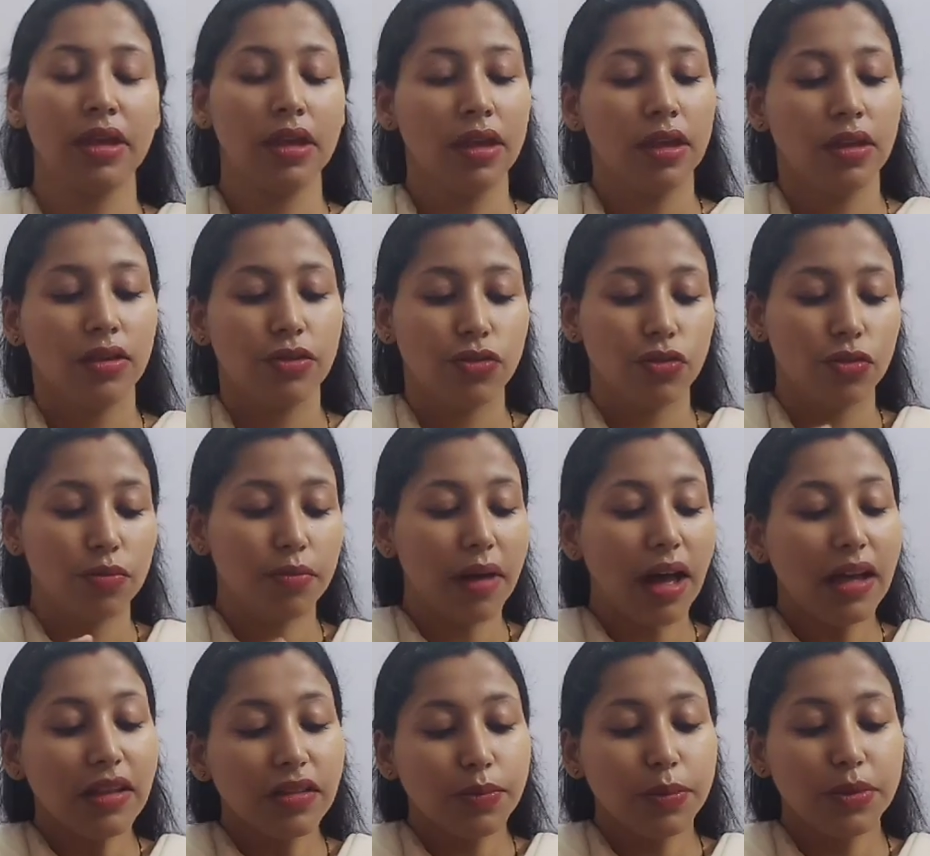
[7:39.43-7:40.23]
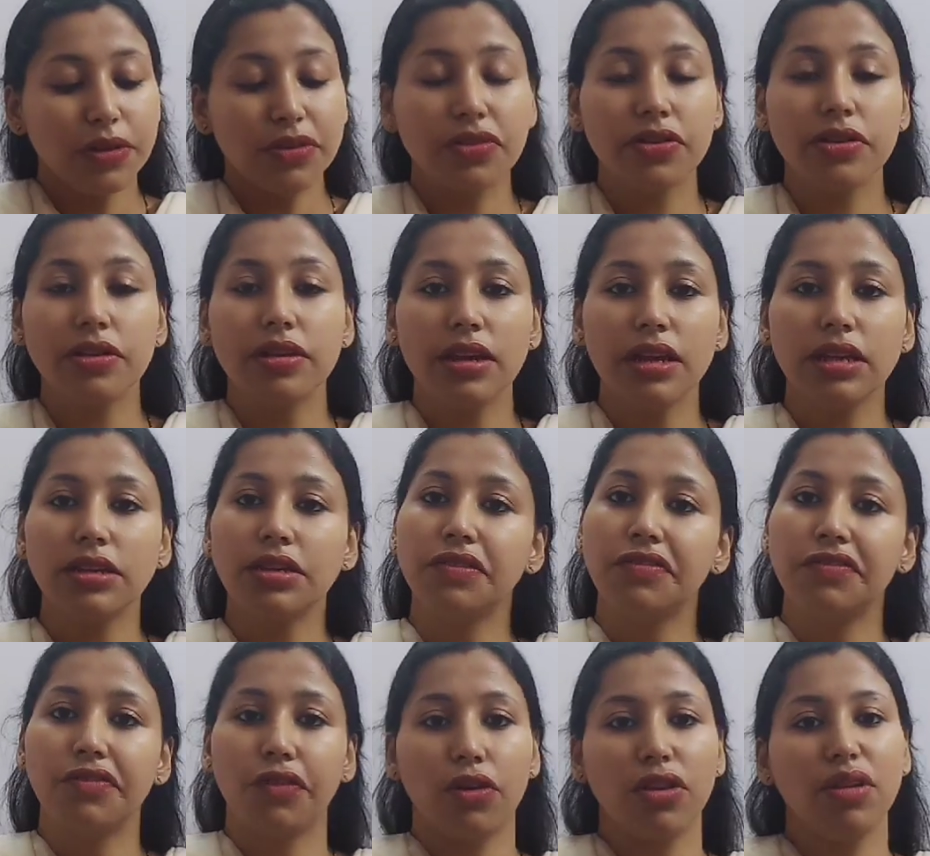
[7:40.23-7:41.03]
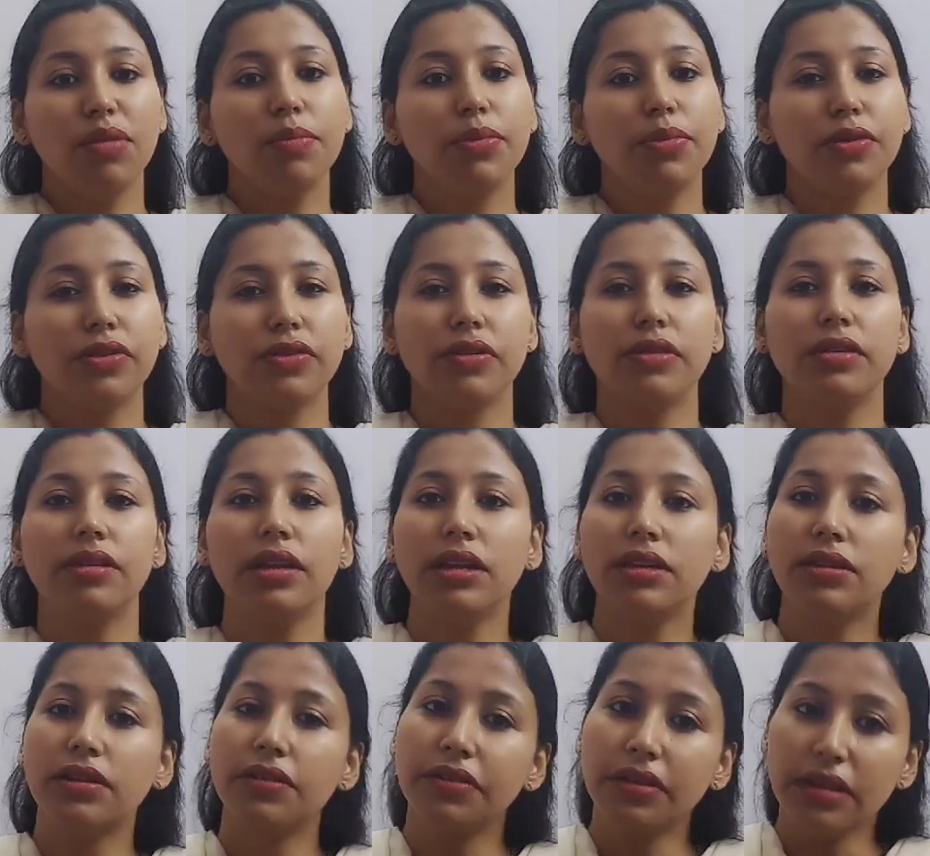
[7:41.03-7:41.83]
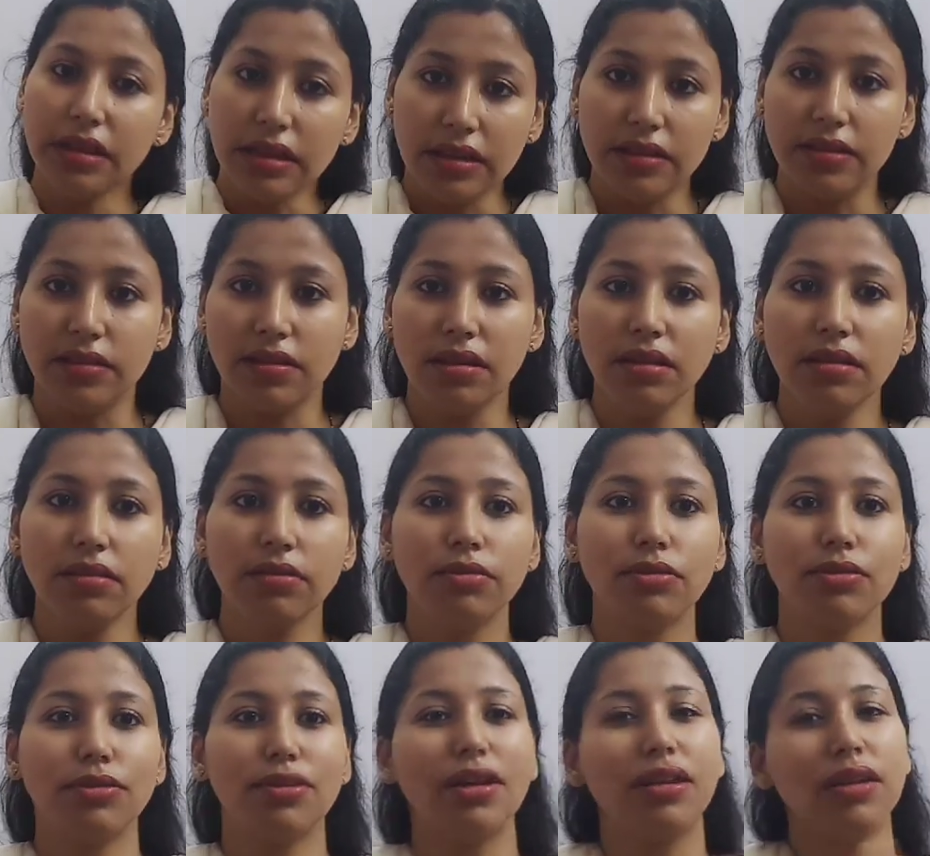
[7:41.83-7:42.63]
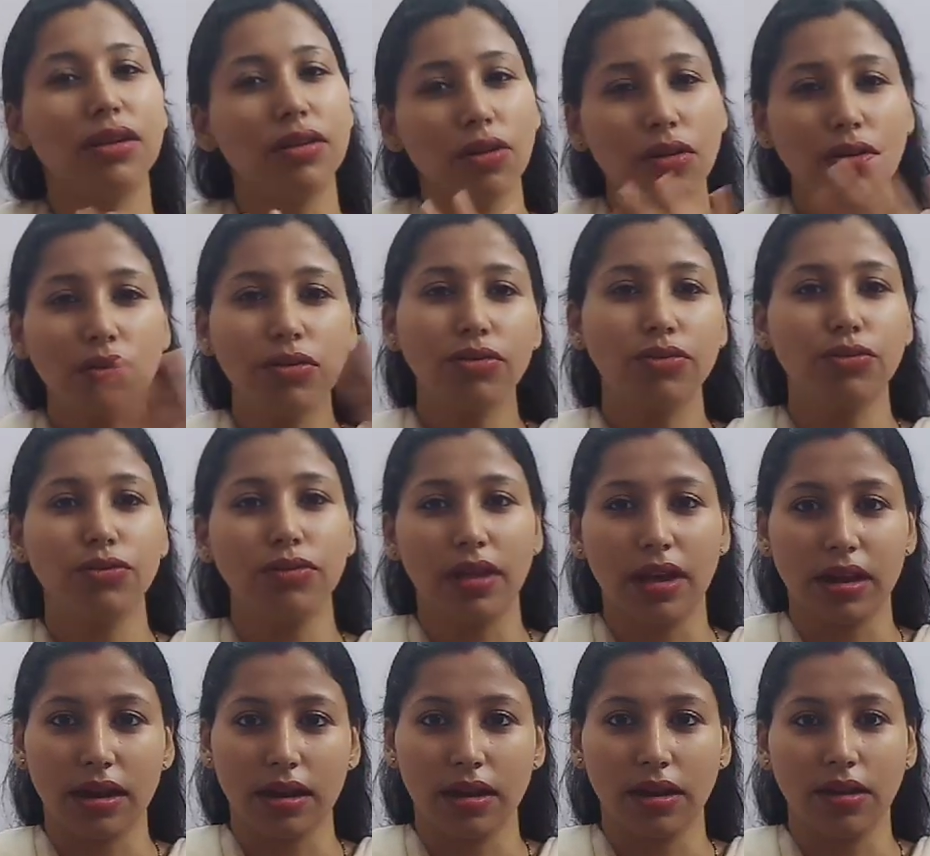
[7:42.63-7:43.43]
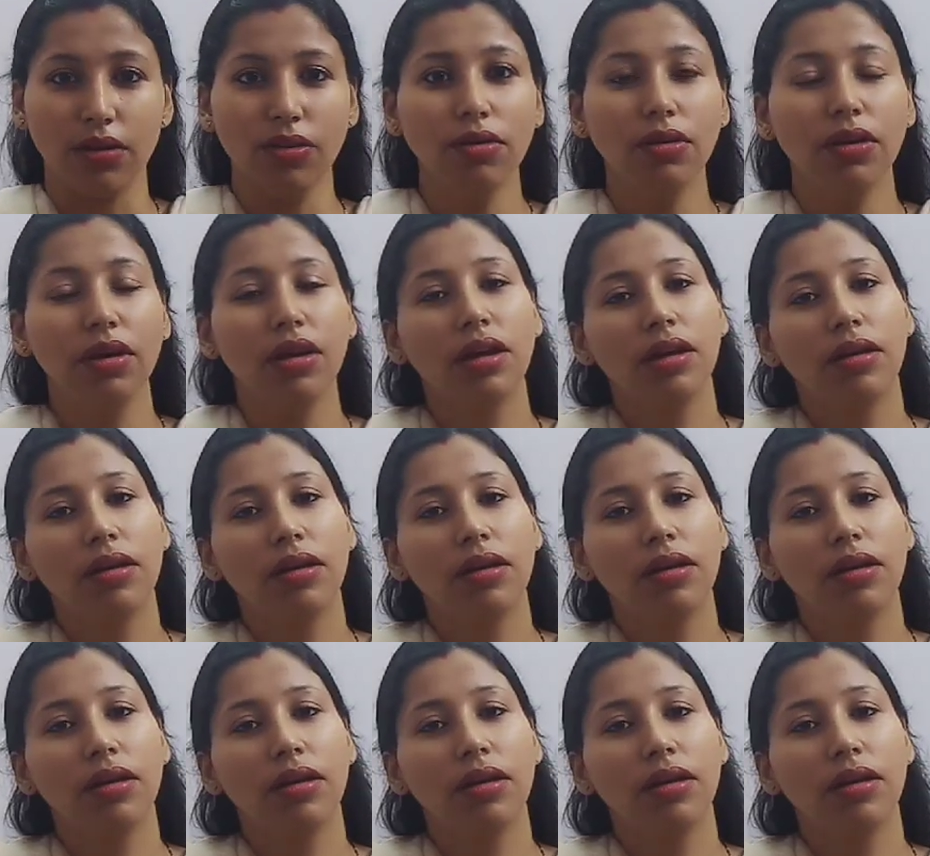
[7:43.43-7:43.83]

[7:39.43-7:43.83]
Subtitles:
So mass percentage and volume percentage are easy, so I'll not do that now.